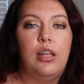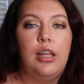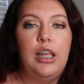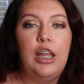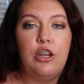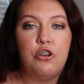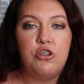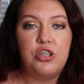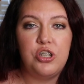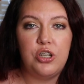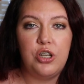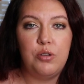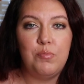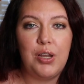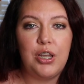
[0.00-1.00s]
he
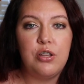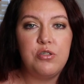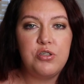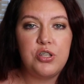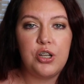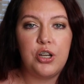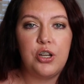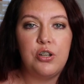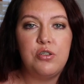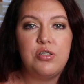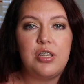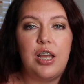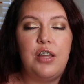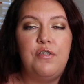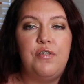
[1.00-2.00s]
understood my
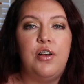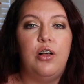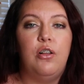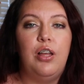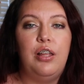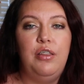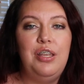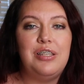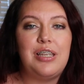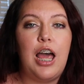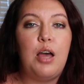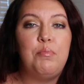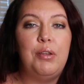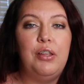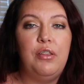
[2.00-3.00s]
concerns, I felt at least
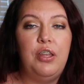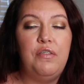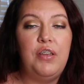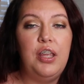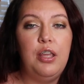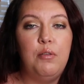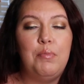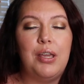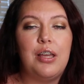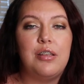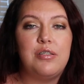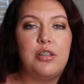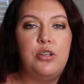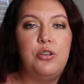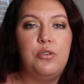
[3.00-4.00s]
happy leaving
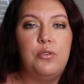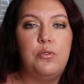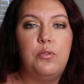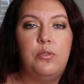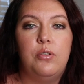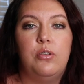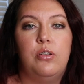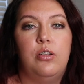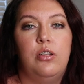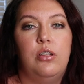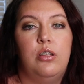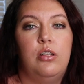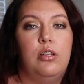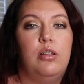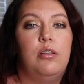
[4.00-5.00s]
because I knew
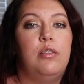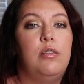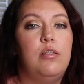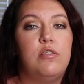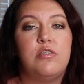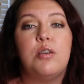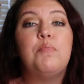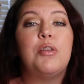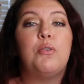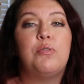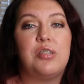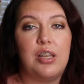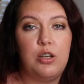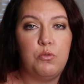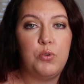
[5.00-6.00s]
something
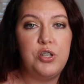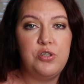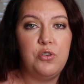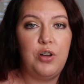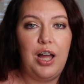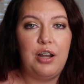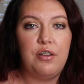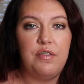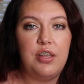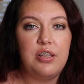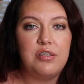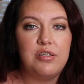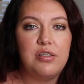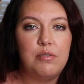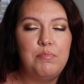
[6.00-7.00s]
was going to result out of
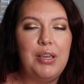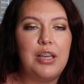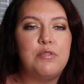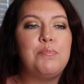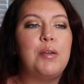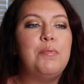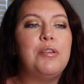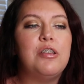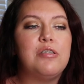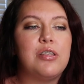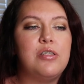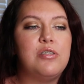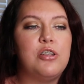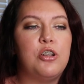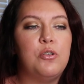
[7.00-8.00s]
this. Because my biggest
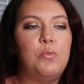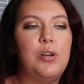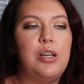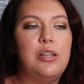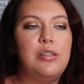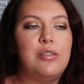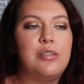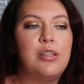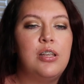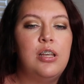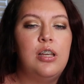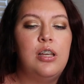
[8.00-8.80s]
concern was